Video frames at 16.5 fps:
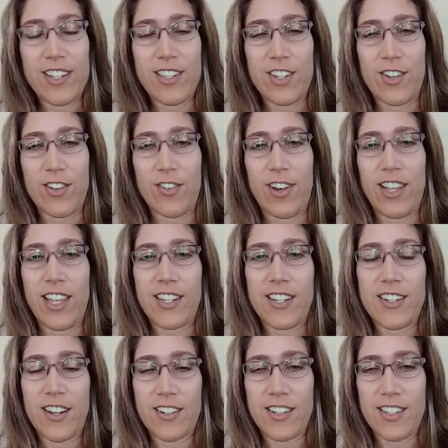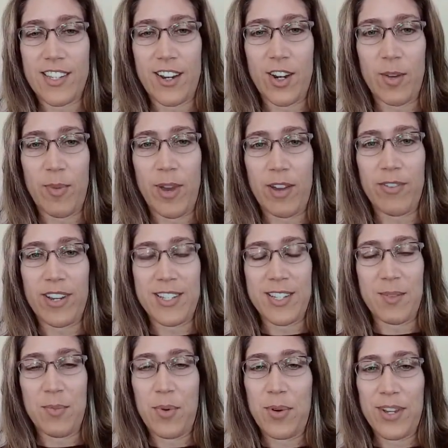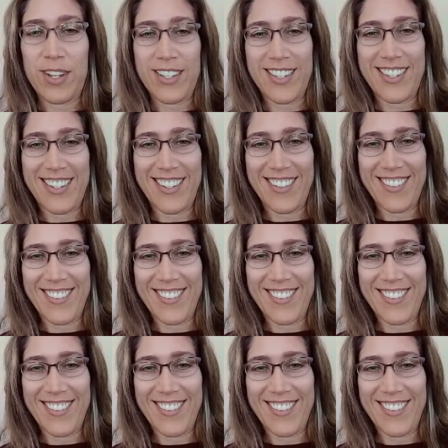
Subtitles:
So I like to talk to Sarah about raising boys too.